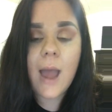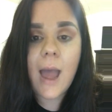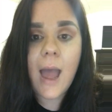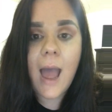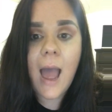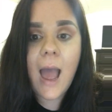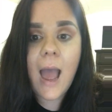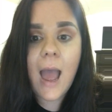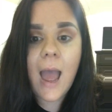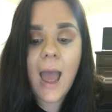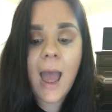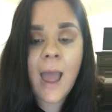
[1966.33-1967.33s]
So
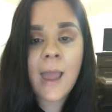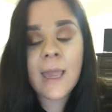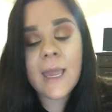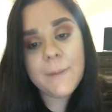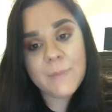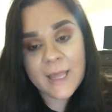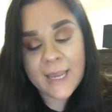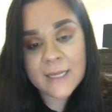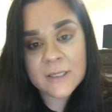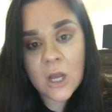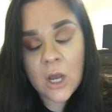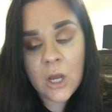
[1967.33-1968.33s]

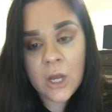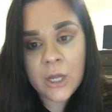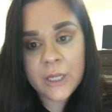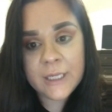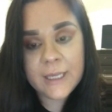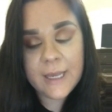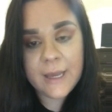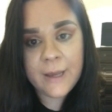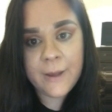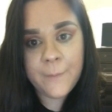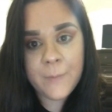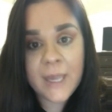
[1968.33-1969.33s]
I plan
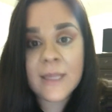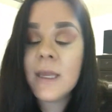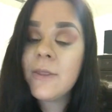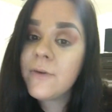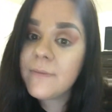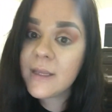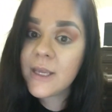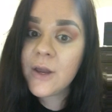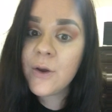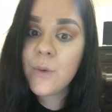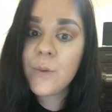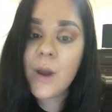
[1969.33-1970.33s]
on
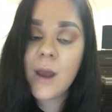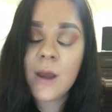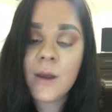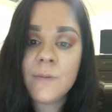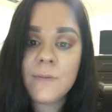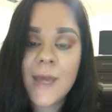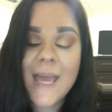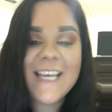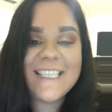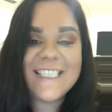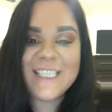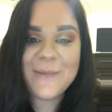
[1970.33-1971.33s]
making another
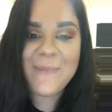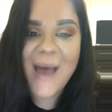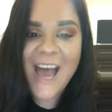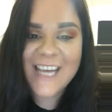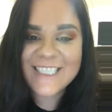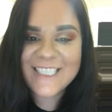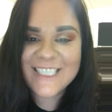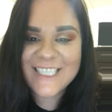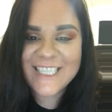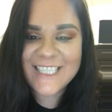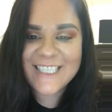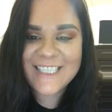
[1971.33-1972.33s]
video of
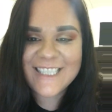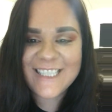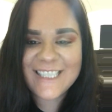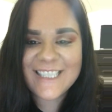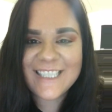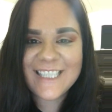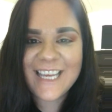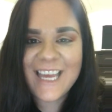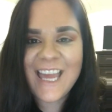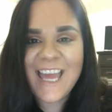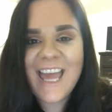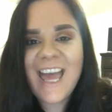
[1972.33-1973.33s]

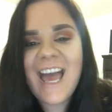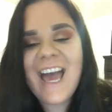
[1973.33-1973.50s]
Sebastian's